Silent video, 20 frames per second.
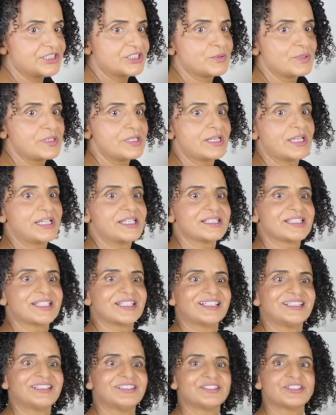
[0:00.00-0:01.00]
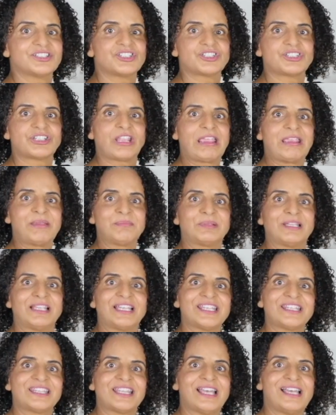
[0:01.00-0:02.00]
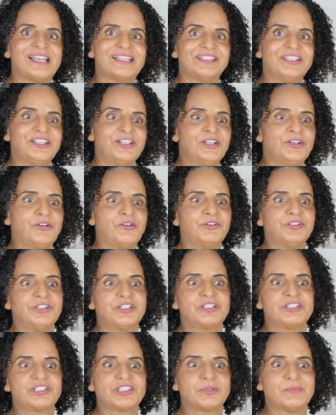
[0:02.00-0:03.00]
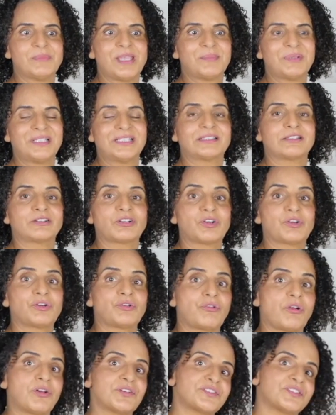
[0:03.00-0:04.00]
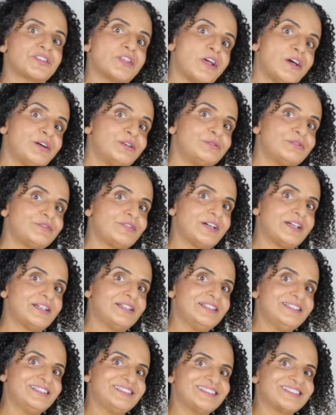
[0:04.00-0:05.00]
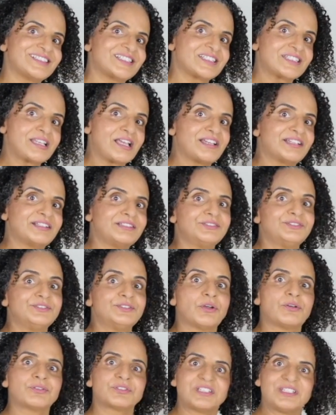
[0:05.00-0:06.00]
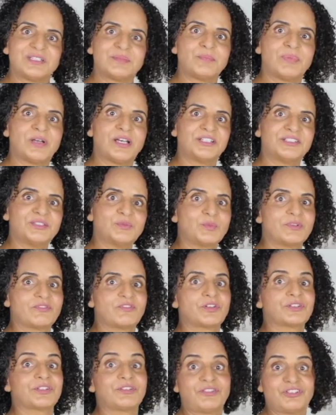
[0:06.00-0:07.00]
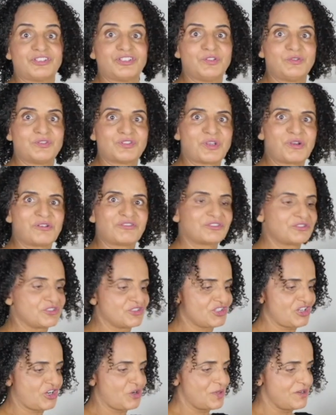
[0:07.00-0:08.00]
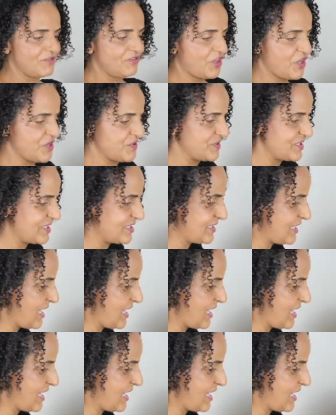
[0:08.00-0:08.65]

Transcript: and do a nice little shape like that, or you could do maybe a little crossover style knotted bun, and we've got other tutorials showing those